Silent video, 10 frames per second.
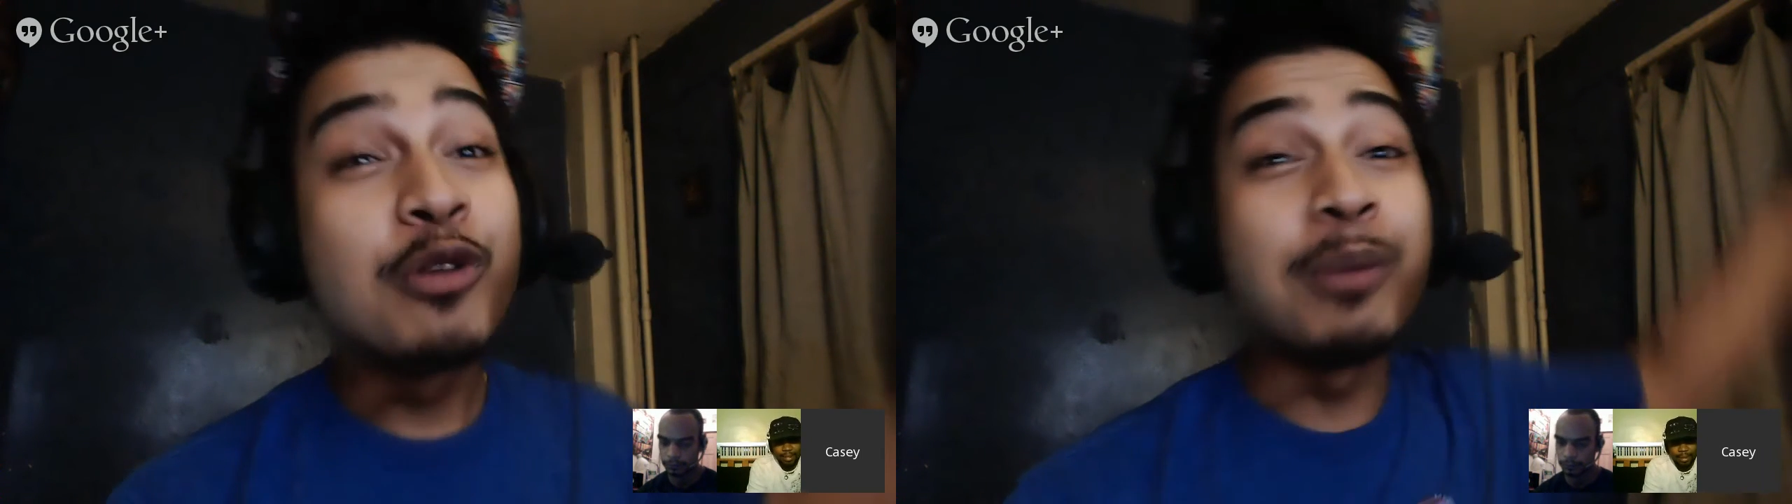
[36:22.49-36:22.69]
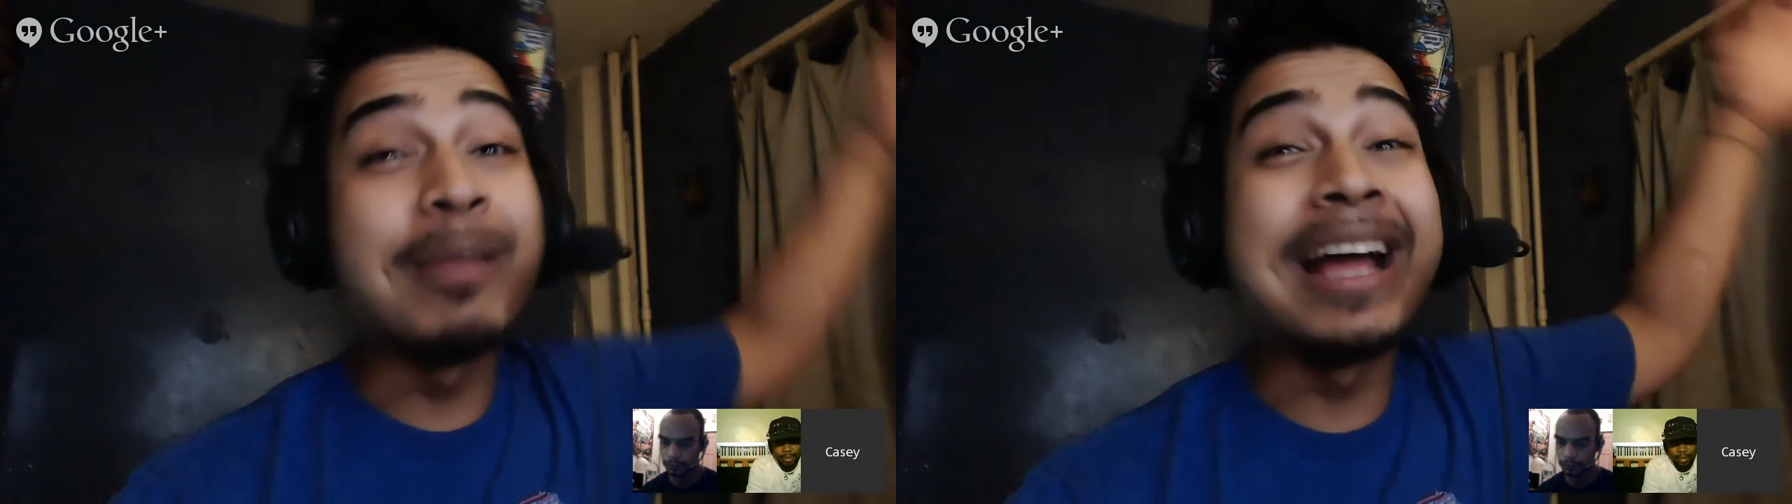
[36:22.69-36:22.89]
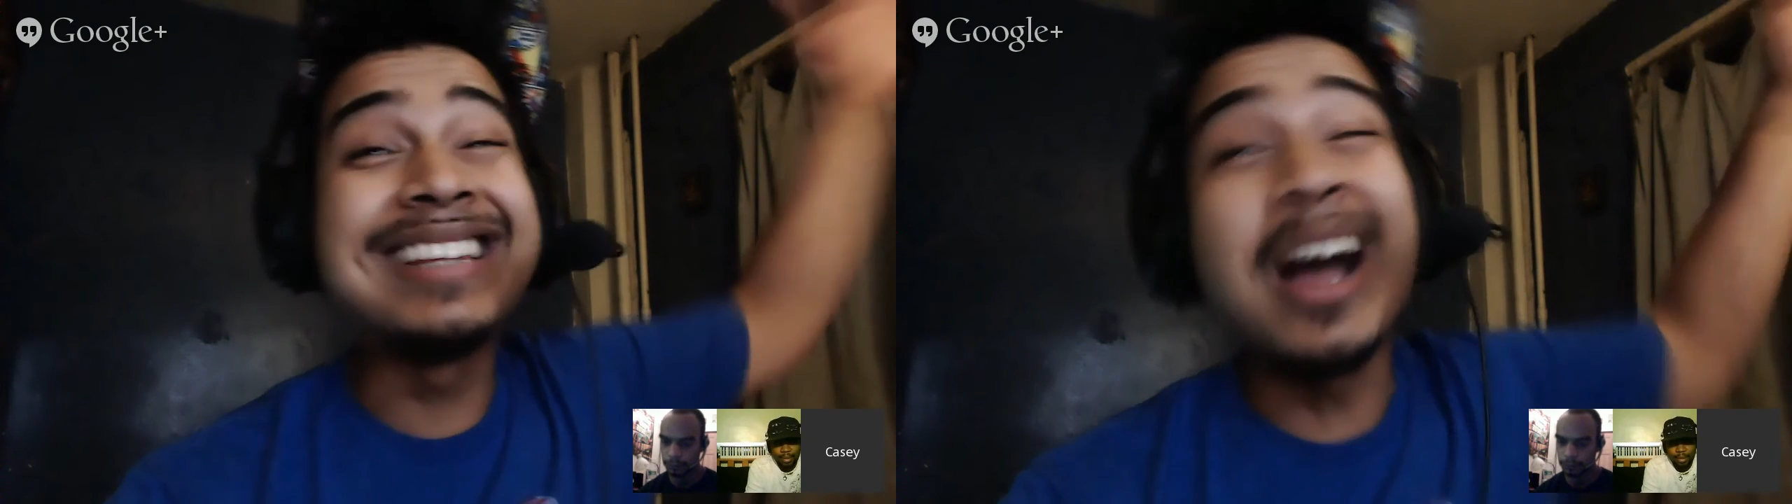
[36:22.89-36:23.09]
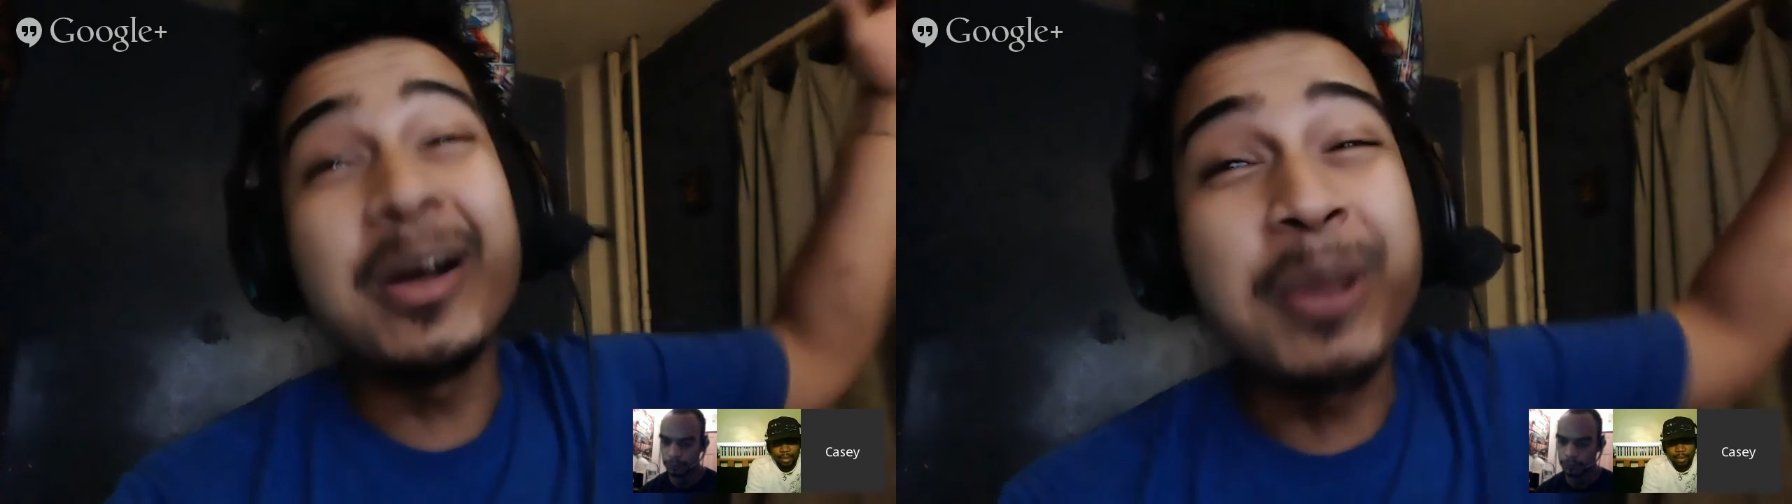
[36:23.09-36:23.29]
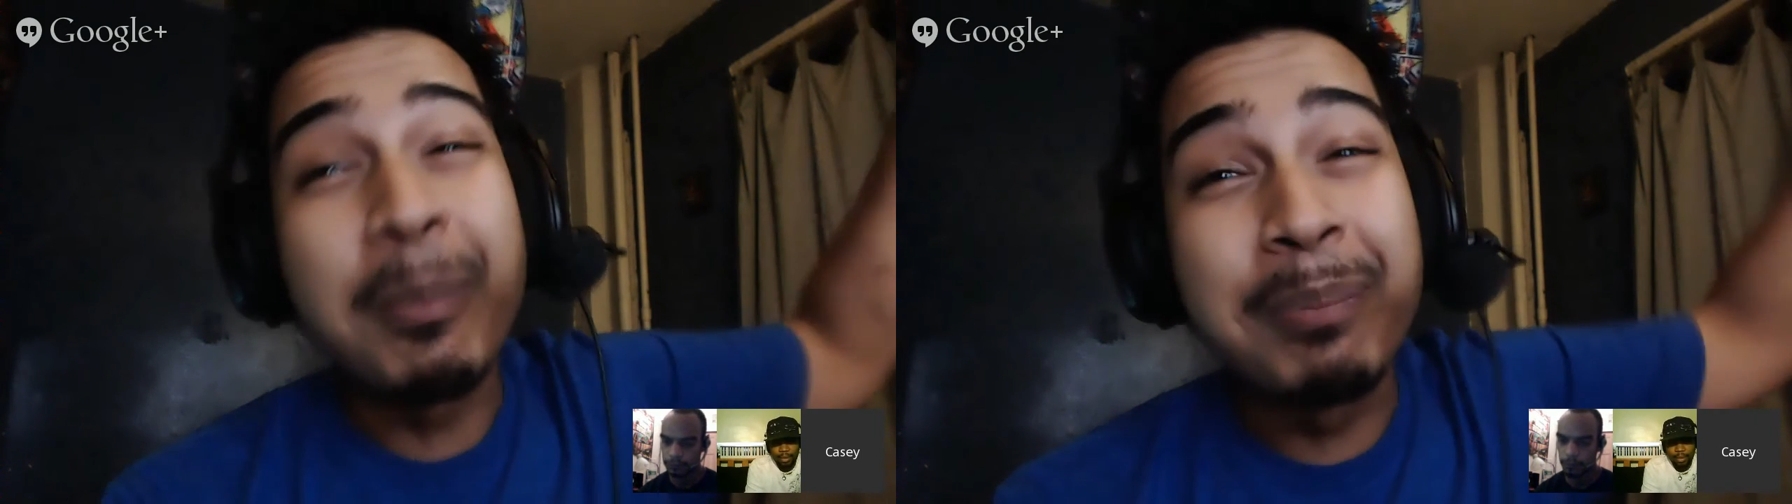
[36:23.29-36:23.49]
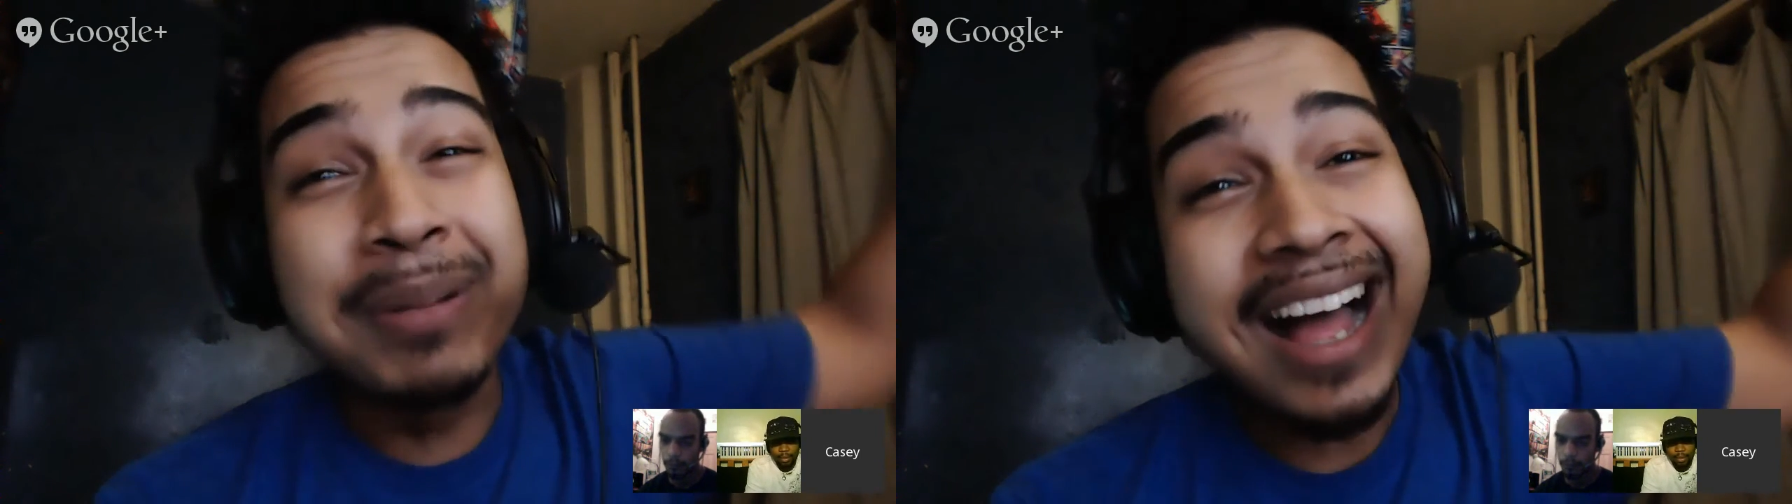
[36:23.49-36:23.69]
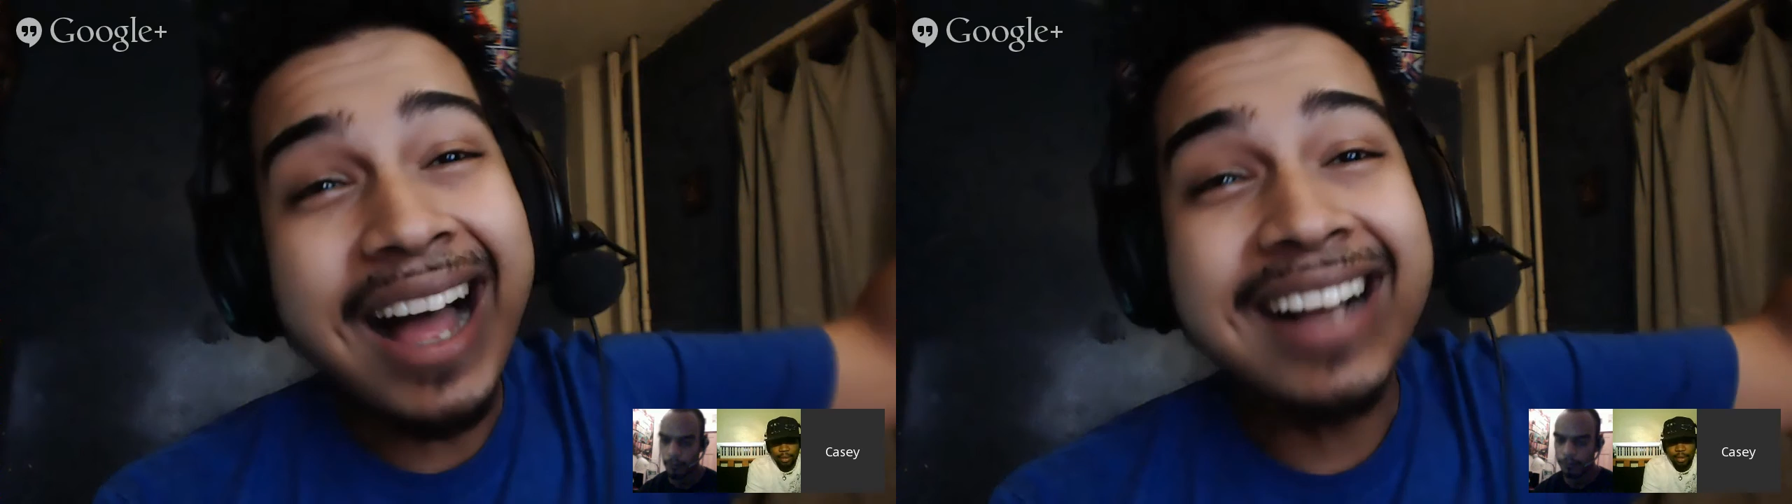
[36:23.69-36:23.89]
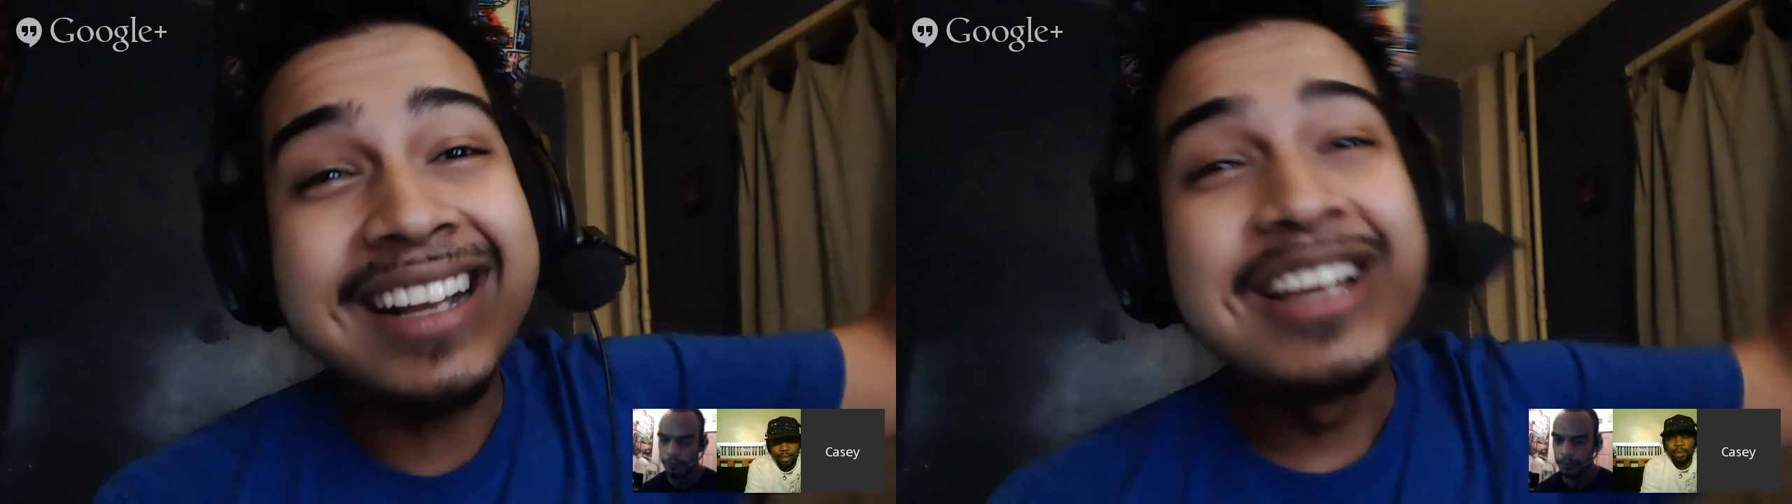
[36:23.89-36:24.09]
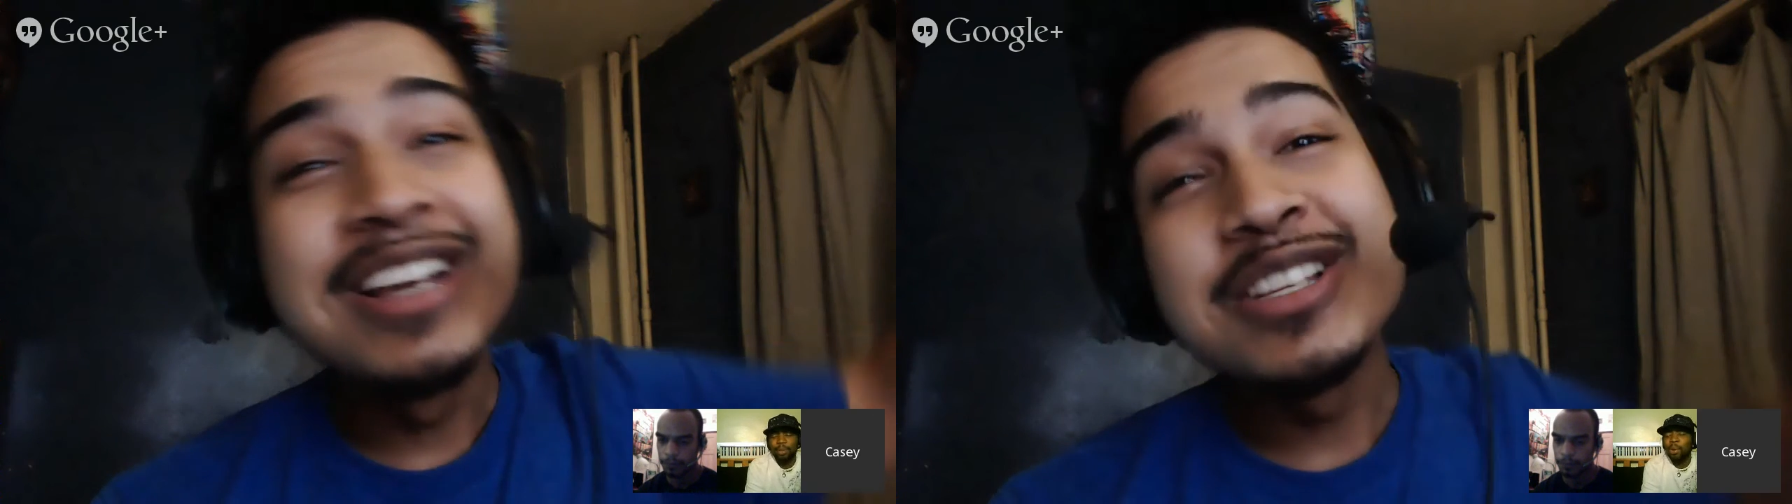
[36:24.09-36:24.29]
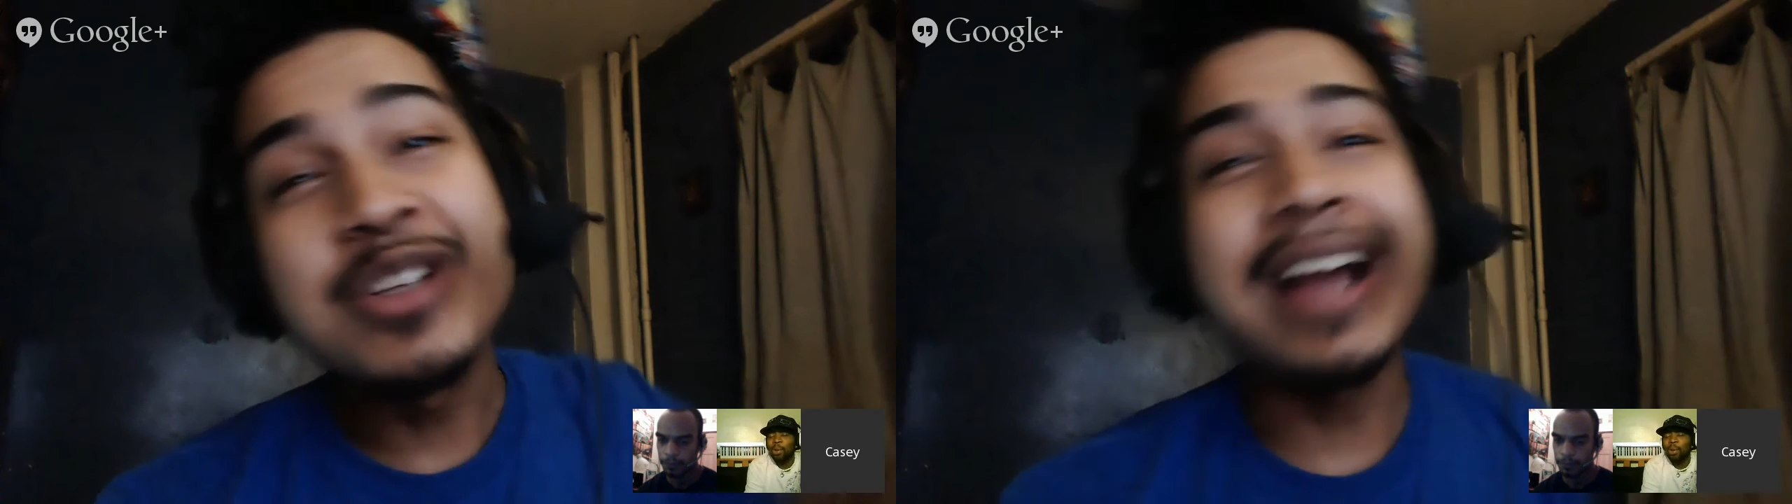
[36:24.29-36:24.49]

from like down the block. So I